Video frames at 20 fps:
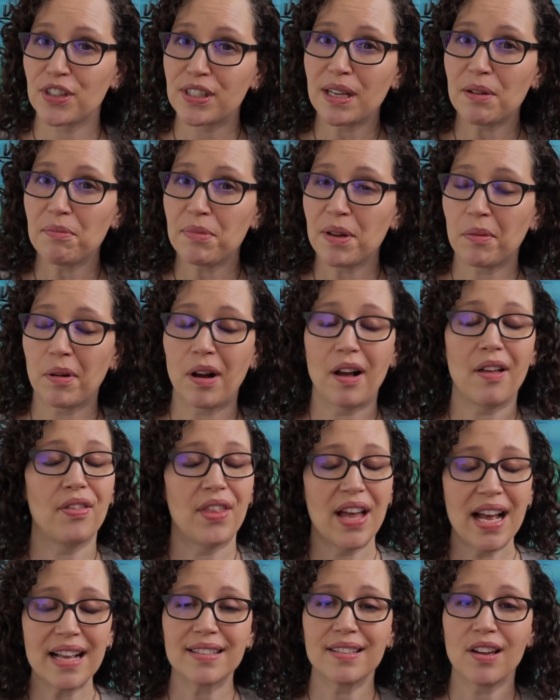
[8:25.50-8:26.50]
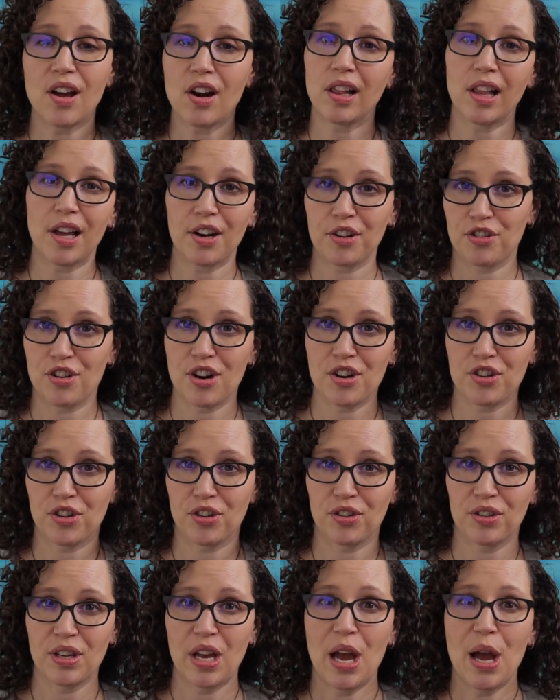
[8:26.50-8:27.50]
for some people, that's not a lot of
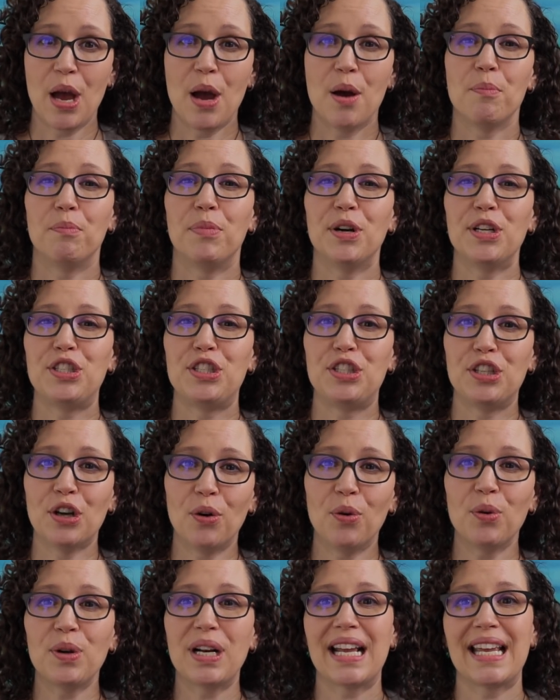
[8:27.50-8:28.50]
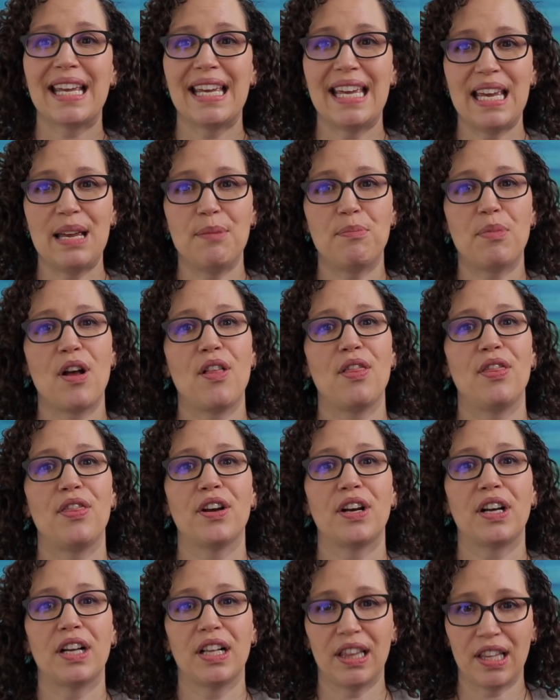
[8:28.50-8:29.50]
treasure, but don't keep
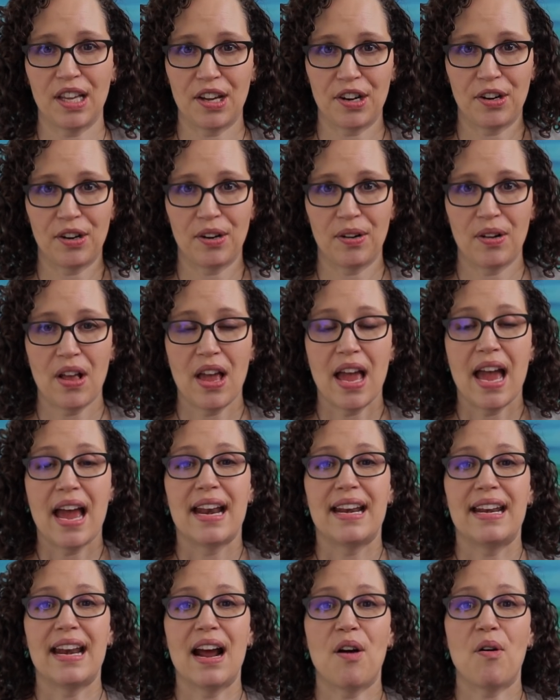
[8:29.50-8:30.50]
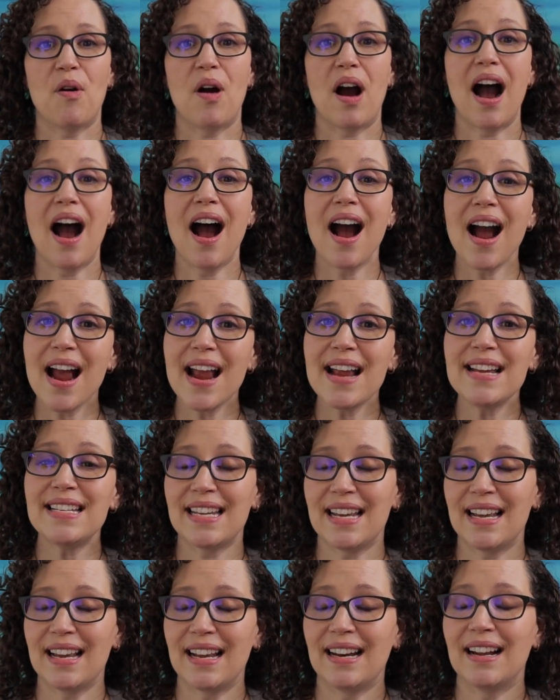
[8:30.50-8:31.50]
the clutter. Now, I
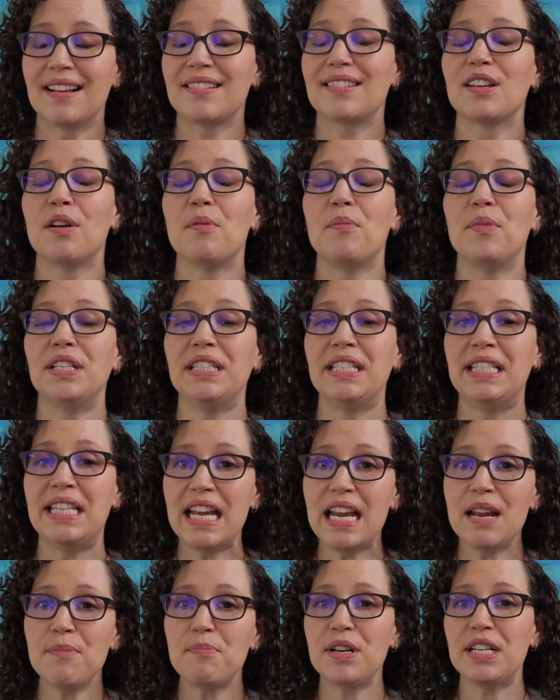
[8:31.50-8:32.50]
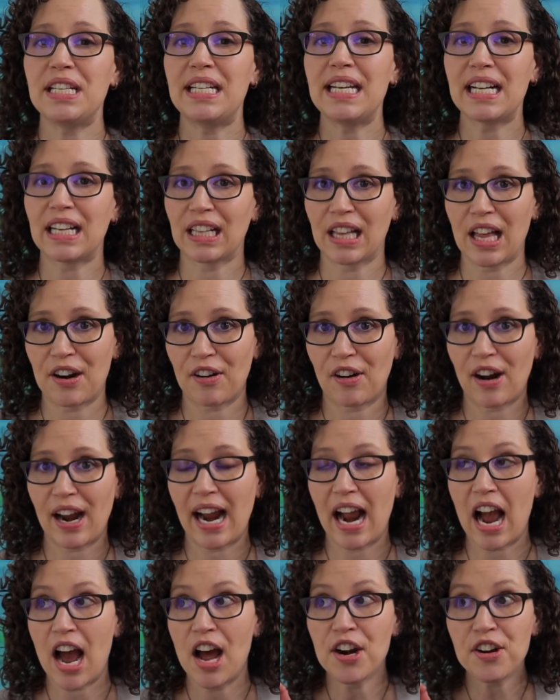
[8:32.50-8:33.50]
did some deep
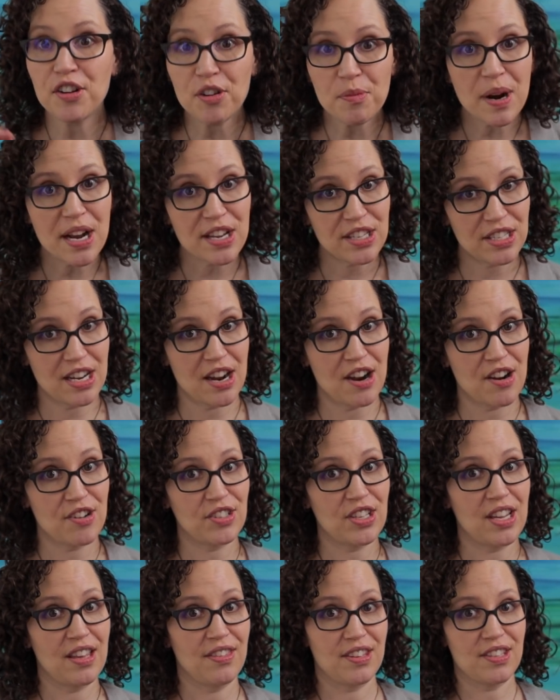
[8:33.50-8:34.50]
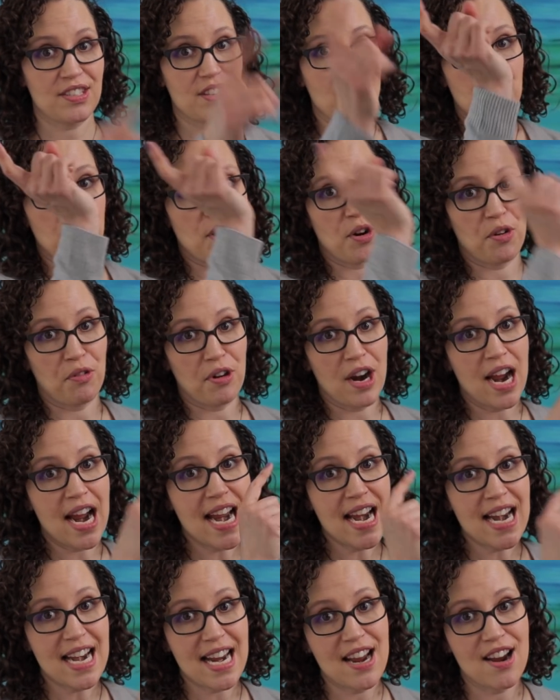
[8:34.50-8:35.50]
decluttering under my stairs in the summer
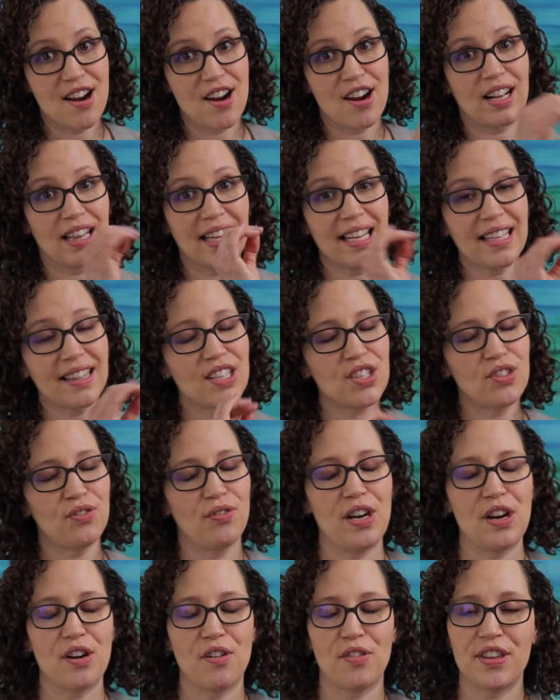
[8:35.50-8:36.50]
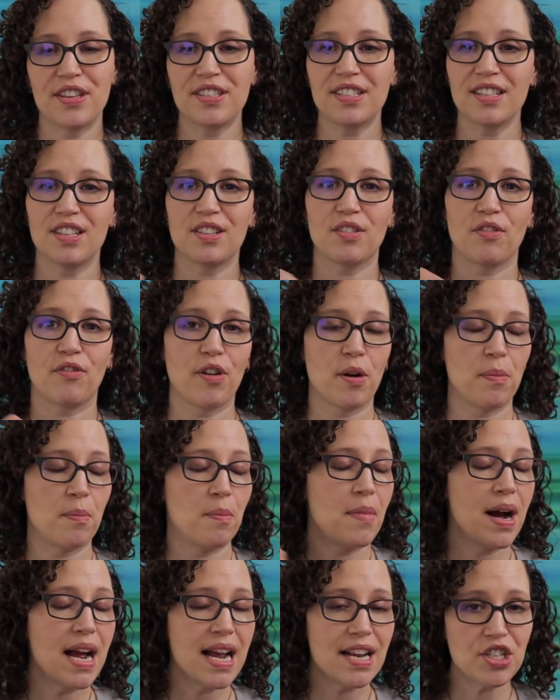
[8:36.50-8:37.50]
right here. Click this video. This is
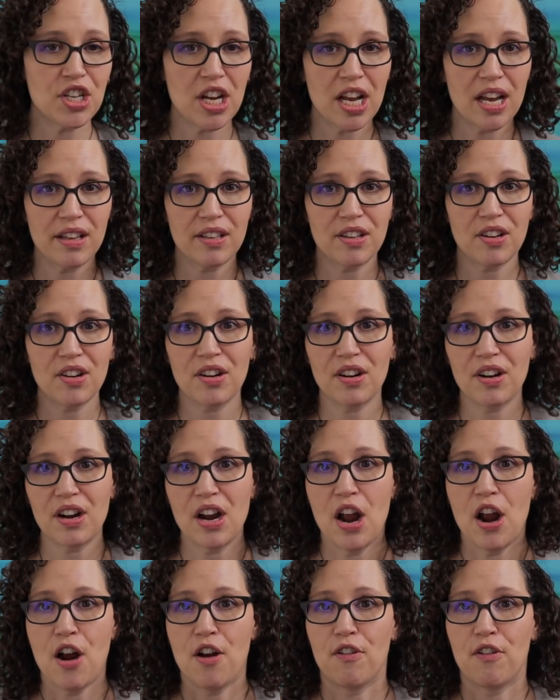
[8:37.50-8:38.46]
from my childhood,